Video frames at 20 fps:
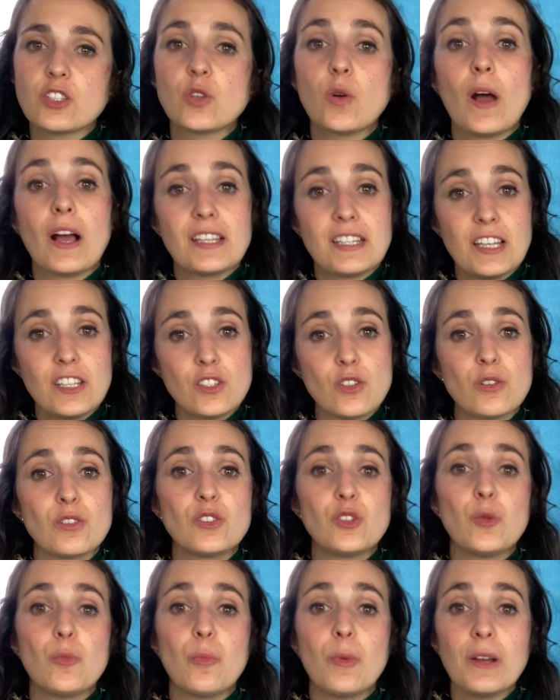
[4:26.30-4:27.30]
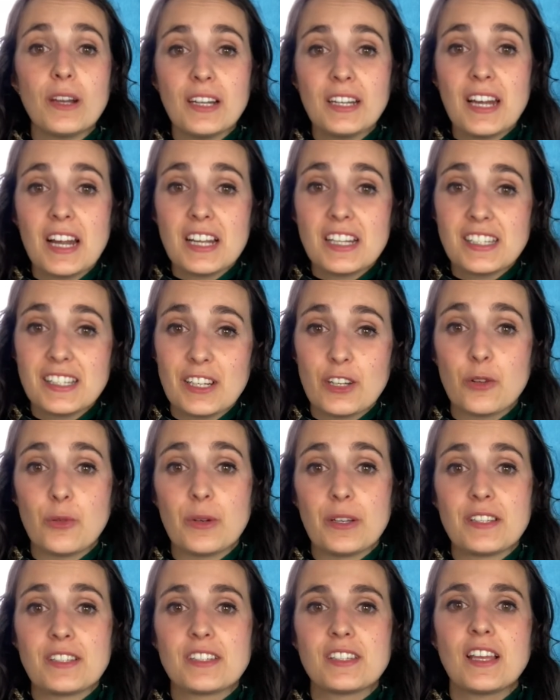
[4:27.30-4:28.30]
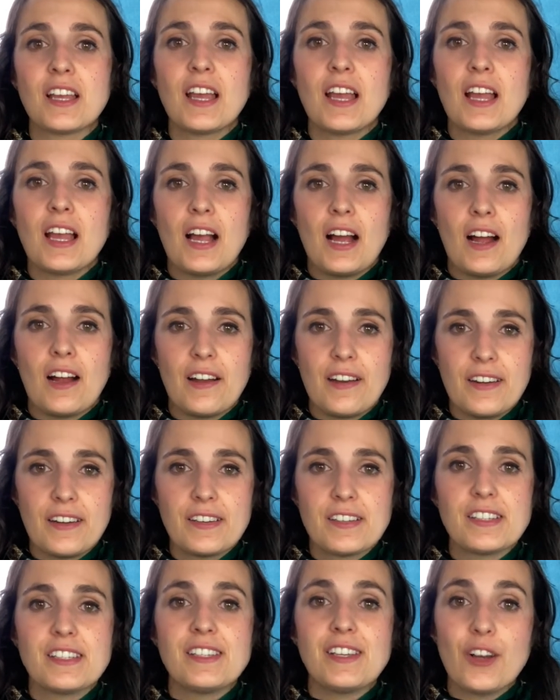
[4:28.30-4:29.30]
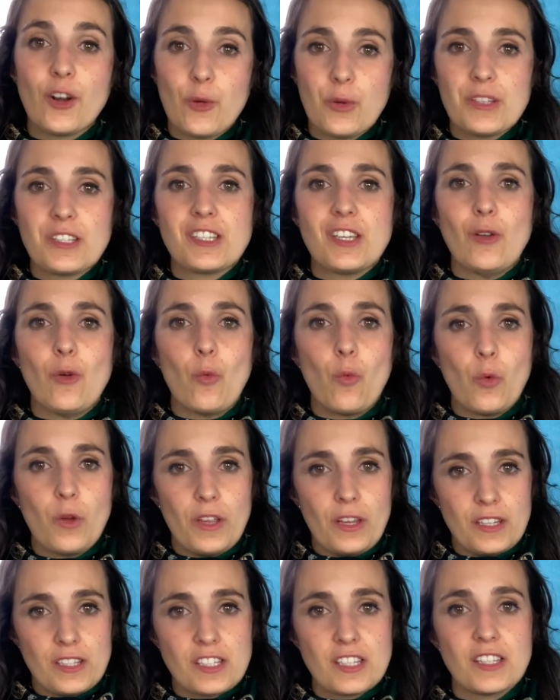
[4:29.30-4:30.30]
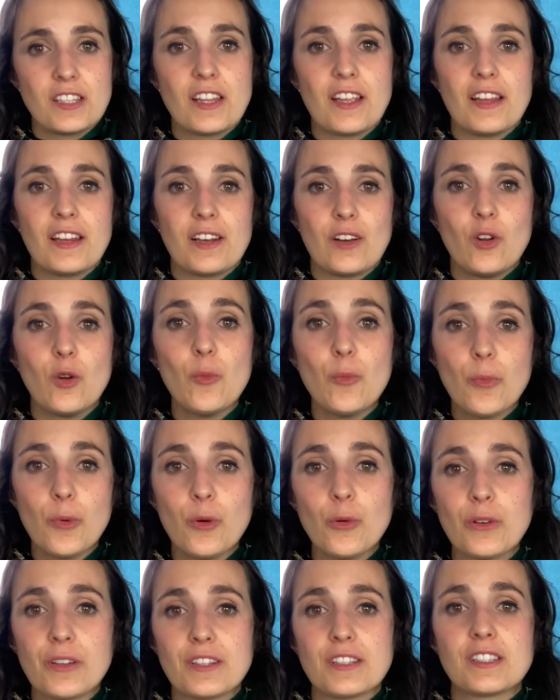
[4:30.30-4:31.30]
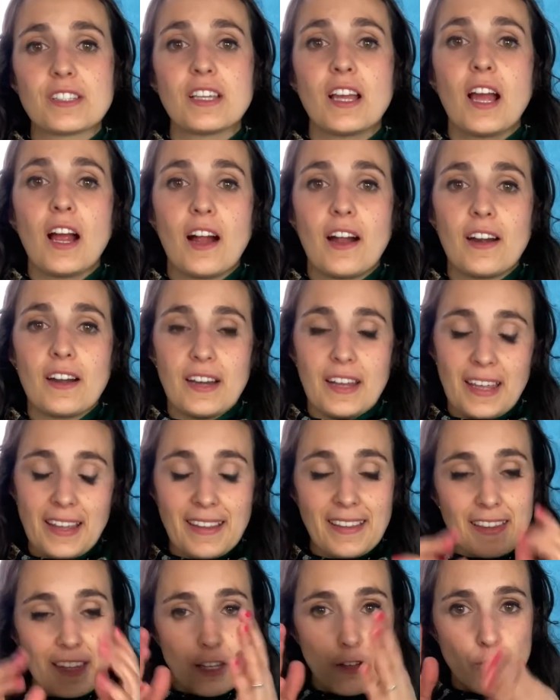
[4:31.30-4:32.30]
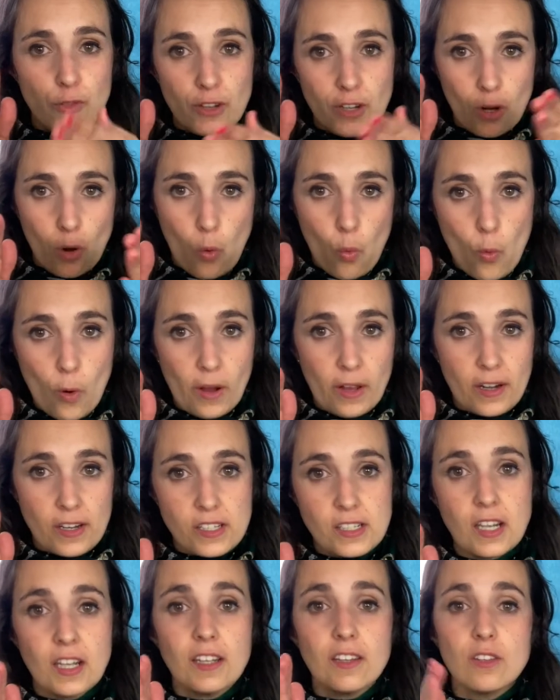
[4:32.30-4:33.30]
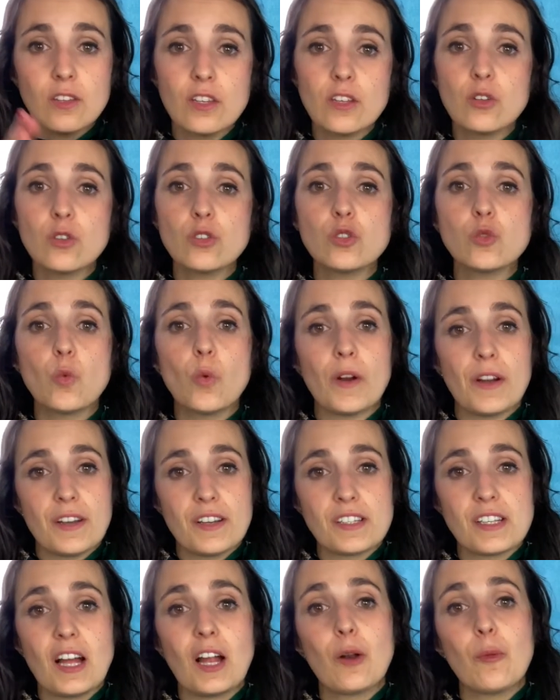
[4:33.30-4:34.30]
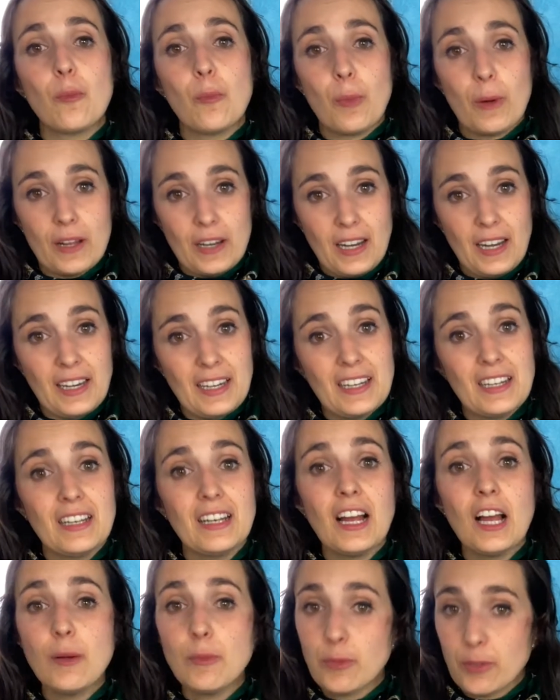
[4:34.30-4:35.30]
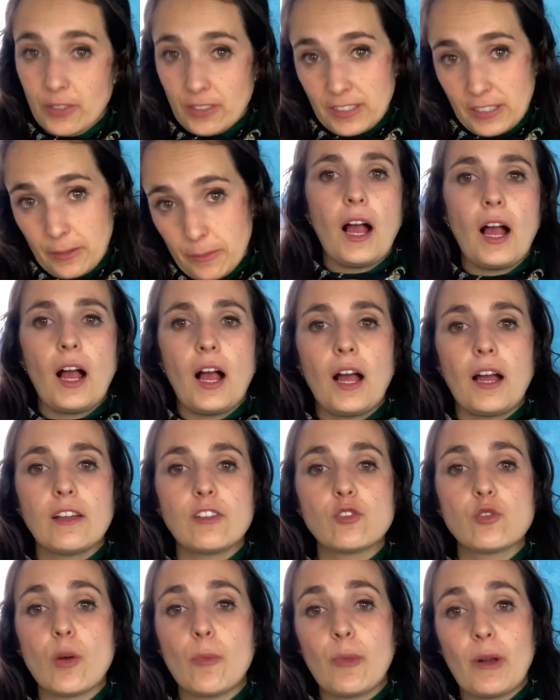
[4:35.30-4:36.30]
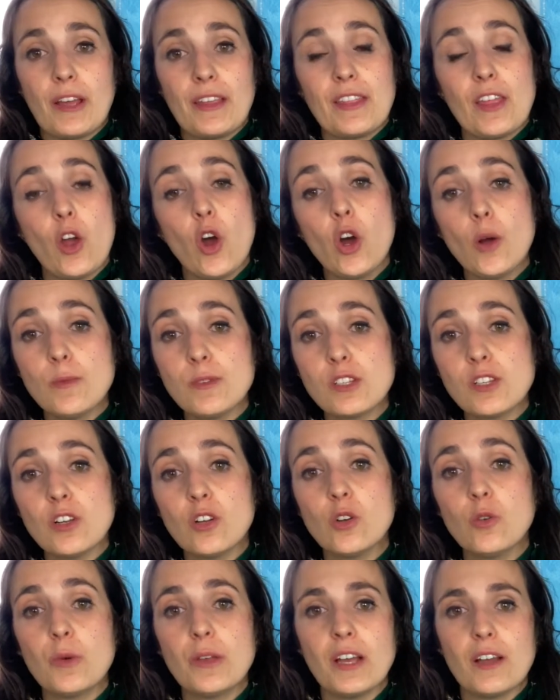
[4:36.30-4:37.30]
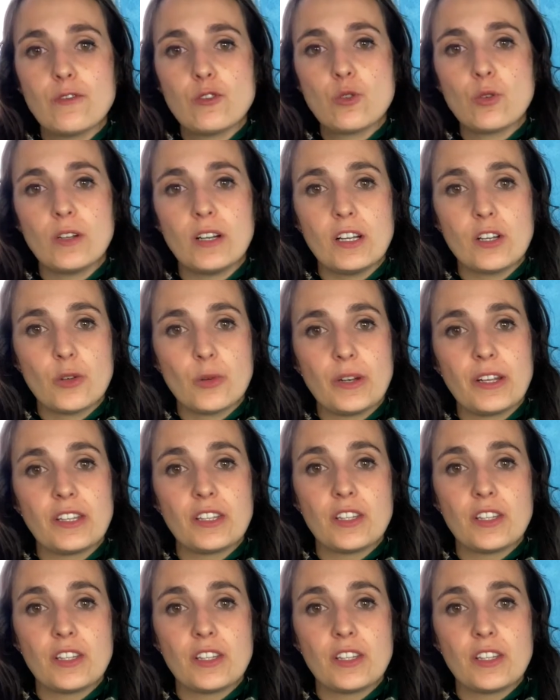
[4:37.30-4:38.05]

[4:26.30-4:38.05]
as I told you, parallel circuits are circuits in which their components are in different wires, and those wires are parallel among them. And to apply the Ohm's law, we have to calculate,